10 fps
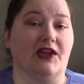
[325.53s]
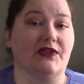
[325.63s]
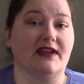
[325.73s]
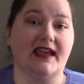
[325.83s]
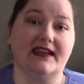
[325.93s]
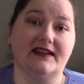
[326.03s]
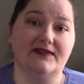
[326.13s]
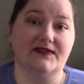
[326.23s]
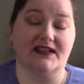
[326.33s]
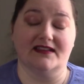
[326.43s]
Now the
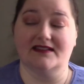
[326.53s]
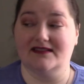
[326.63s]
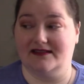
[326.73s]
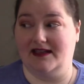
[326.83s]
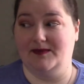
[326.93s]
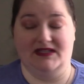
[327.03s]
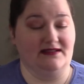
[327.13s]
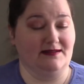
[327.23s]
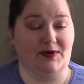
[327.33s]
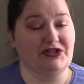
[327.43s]
negative is, I
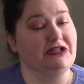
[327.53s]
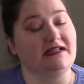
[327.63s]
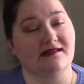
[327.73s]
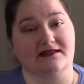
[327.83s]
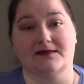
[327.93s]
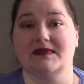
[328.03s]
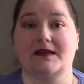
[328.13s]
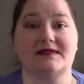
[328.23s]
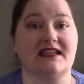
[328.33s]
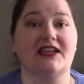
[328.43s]
mean, depression can
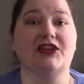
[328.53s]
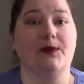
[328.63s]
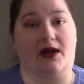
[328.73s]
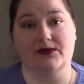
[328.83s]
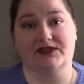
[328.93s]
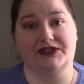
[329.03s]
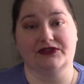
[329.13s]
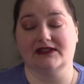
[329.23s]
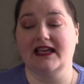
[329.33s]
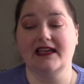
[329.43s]
sometimes take you out.
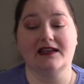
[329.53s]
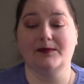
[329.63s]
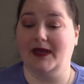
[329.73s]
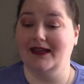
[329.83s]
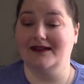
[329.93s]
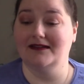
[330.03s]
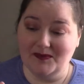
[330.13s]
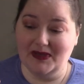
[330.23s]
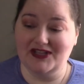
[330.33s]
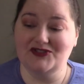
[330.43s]
You're laying in bed
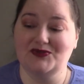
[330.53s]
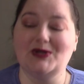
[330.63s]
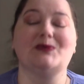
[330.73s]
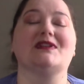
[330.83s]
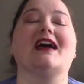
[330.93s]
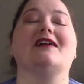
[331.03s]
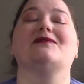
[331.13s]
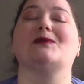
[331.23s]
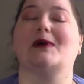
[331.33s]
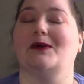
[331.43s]
because you don't have
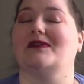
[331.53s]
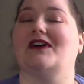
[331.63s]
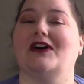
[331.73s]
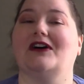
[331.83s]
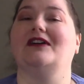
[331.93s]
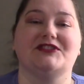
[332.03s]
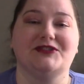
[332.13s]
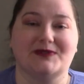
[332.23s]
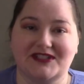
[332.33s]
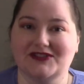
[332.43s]
the wherewithal
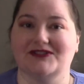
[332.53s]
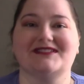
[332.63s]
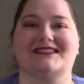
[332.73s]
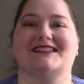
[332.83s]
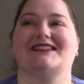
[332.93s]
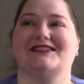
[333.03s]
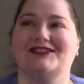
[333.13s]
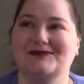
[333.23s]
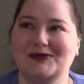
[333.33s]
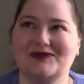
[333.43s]
to adult,
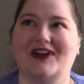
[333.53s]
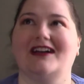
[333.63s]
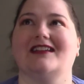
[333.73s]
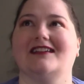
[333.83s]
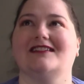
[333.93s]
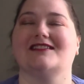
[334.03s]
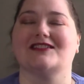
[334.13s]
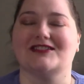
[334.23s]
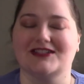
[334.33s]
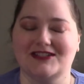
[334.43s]
to move on,
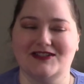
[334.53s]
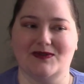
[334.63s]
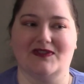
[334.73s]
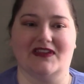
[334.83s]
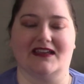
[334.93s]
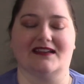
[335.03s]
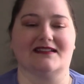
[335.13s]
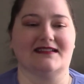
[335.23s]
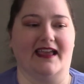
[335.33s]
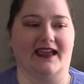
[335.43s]
to do
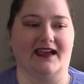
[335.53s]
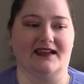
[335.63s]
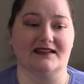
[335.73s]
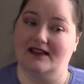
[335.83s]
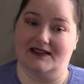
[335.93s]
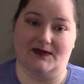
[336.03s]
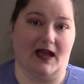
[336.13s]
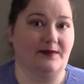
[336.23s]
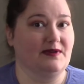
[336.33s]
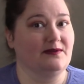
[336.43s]
things. And that's what
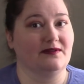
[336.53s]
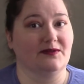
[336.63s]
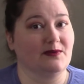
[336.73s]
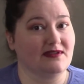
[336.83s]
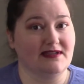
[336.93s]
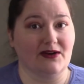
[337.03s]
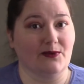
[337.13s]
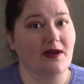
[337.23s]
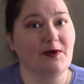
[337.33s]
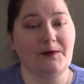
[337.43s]
happened with
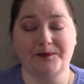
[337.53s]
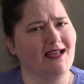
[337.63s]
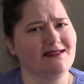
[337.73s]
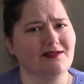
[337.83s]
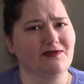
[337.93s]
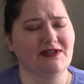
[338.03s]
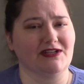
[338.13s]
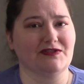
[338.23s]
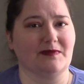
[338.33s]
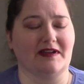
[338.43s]
NaNoWriMo. I still
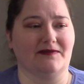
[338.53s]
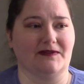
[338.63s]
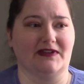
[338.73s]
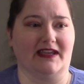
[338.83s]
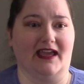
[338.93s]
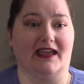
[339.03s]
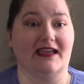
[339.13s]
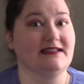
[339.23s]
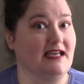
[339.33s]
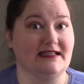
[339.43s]
finished my 50K
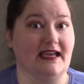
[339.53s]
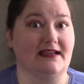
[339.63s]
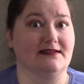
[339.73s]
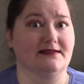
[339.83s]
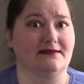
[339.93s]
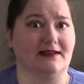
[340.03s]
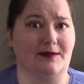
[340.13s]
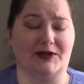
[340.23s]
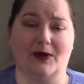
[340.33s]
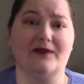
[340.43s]
in 10 days. I
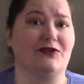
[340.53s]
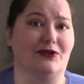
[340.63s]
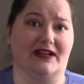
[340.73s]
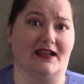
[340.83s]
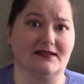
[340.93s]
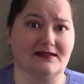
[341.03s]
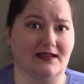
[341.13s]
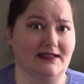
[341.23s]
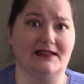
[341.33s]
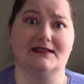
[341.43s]
mean, you have 30 days.
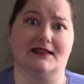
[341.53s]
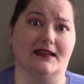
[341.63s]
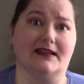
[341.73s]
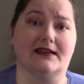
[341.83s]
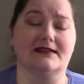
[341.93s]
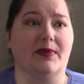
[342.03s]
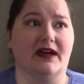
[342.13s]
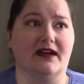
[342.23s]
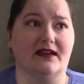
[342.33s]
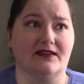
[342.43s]
I did it in 10 days,
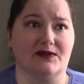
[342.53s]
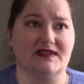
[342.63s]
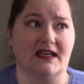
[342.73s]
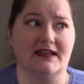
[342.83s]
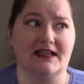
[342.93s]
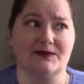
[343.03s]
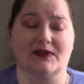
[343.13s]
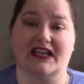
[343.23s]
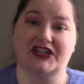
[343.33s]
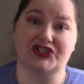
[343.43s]
but those 10 days were
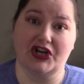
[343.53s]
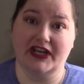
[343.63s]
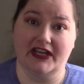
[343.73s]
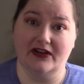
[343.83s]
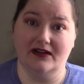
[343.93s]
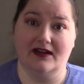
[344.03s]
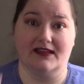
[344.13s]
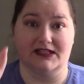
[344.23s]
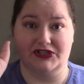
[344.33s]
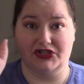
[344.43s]
like a chunk here
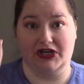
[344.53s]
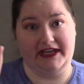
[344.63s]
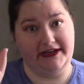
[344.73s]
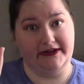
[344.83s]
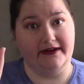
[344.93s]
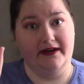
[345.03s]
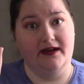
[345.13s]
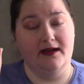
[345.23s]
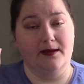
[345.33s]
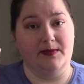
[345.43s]
and then a chunk here,
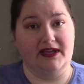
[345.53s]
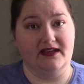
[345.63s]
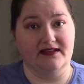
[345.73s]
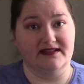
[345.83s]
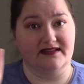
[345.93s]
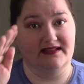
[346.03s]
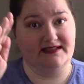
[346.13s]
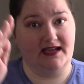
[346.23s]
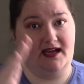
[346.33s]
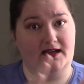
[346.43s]
because this
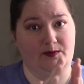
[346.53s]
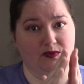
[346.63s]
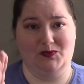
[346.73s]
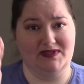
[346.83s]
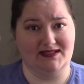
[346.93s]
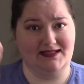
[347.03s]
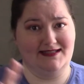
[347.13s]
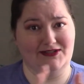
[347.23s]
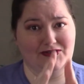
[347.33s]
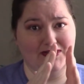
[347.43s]
time was
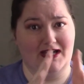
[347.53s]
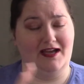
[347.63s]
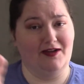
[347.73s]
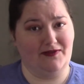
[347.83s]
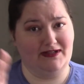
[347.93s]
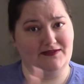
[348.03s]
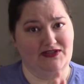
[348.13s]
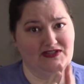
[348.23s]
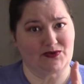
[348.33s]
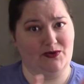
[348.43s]
seasonal affective
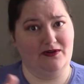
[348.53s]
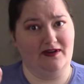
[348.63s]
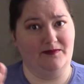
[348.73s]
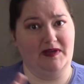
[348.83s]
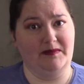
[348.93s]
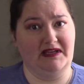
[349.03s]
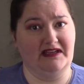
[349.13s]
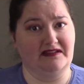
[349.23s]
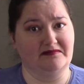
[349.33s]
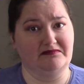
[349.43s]
disorder of me
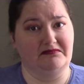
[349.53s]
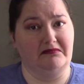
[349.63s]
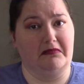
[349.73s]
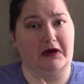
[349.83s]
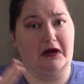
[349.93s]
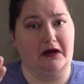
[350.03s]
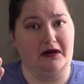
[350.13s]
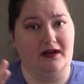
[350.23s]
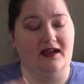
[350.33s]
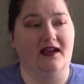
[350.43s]
being meh.
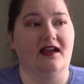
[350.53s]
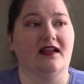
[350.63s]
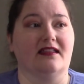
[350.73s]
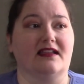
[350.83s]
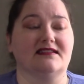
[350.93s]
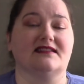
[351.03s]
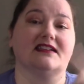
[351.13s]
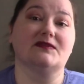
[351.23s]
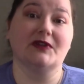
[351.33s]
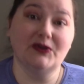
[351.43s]

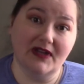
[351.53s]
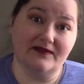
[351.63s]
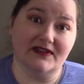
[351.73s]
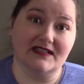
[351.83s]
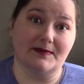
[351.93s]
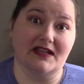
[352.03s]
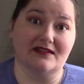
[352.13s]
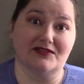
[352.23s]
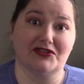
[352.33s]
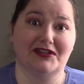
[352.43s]
That's when you Netflix
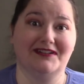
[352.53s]
binge.